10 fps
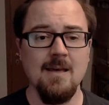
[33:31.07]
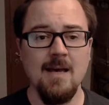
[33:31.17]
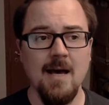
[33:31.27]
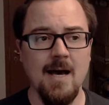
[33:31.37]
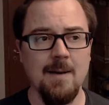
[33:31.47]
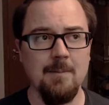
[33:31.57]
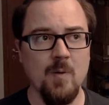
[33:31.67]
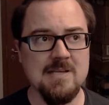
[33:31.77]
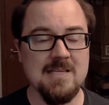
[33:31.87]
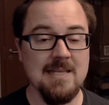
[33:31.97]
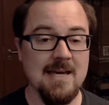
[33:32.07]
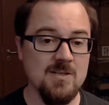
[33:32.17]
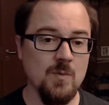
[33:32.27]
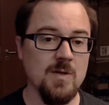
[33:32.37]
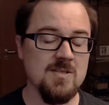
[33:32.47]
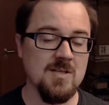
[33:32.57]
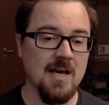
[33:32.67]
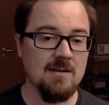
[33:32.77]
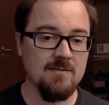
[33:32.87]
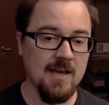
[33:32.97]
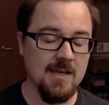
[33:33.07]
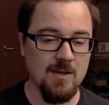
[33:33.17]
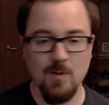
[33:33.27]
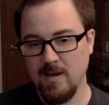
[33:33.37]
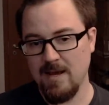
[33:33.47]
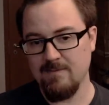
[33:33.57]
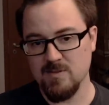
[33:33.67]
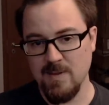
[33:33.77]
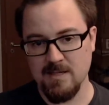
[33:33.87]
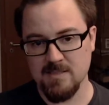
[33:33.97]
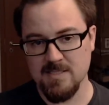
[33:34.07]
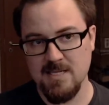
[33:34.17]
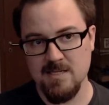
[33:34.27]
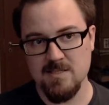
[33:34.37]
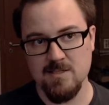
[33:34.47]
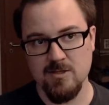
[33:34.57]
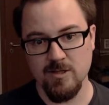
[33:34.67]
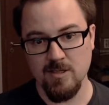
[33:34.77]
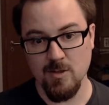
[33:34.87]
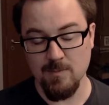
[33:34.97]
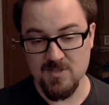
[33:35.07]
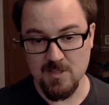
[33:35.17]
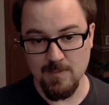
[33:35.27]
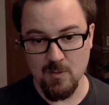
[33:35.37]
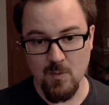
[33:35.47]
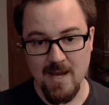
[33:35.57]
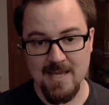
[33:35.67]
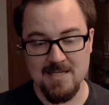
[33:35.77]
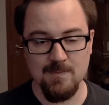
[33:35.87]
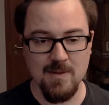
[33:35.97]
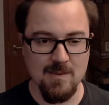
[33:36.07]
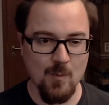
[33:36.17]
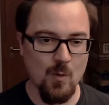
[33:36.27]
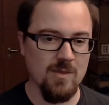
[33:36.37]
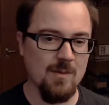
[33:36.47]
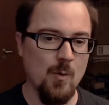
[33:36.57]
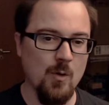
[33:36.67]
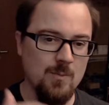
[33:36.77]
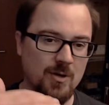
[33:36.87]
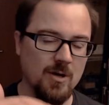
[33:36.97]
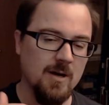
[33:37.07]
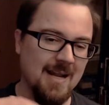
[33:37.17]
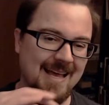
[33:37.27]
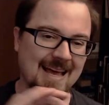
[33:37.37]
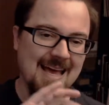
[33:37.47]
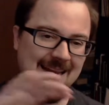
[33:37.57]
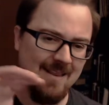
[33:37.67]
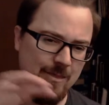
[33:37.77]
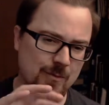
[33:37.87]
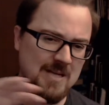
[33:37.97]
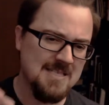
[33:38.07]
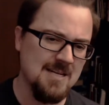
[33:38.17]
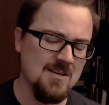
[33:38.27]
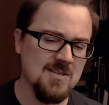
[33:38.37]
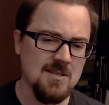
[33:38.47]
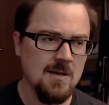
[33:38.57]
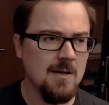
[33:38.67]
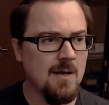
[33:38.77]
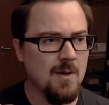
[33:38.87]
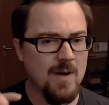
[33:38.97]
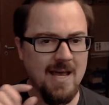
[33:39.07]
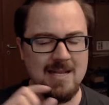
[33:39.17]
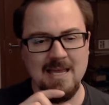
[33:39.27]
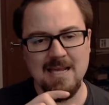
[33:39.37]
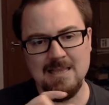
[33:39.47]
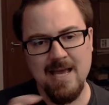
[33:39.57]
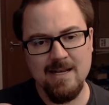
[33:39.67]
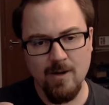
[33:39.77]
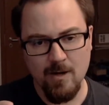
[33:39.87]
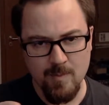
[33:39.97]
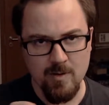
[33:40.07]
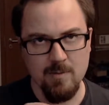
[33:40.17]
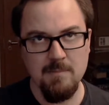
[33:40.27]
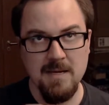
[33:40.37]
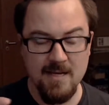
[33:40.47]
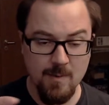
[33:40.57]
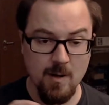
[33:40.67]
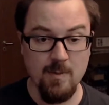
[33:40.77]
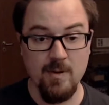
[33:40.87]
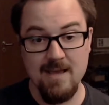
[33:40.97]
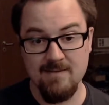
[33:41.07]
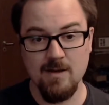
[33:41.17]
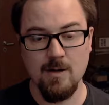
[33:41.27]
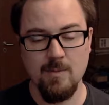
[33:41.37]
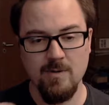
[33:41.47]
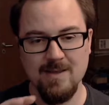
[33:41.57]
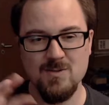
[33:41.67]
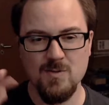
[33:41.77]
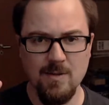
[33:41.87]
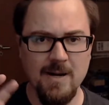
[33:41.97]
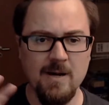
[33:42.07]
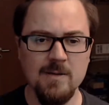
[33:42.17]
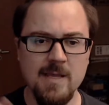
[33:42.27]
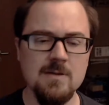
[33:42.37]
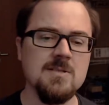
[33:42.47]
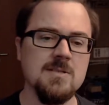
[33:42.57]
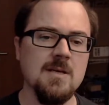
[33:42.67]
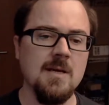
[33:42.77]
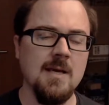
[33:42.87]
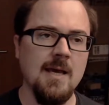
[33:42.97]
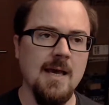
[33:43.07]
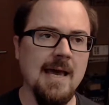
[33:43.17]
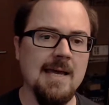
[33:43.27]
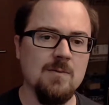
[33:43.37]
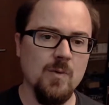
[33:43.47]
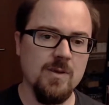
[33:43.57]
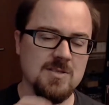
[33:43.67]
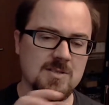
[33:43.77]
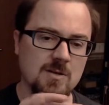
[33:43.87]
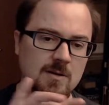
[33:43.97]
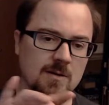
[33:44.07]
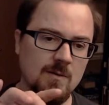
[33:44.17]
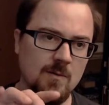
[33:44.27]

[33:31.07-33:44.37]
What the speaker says: Whereas the lighter ones are kind of like you don't have those penalties. You can still be quiet, but the more you put on, and I kind of had it in 3 tiers, where I had like light armor, medium armor, heavy armor, those sort of parallels. And with certain,